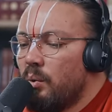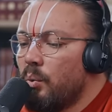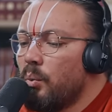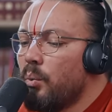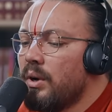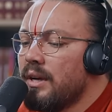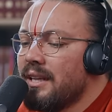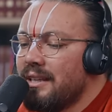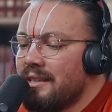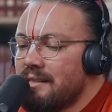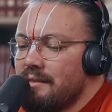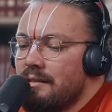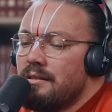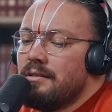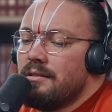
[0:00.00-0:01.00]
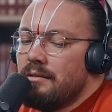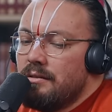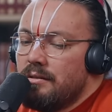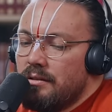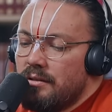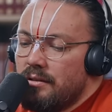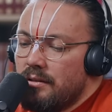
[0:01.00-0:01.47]
What is it
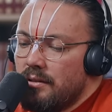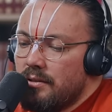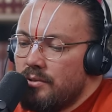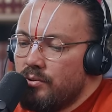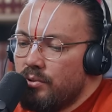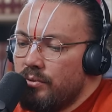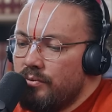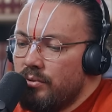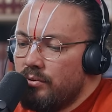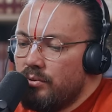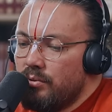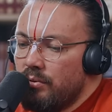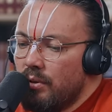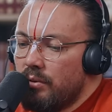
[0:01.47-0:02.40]
that drove you to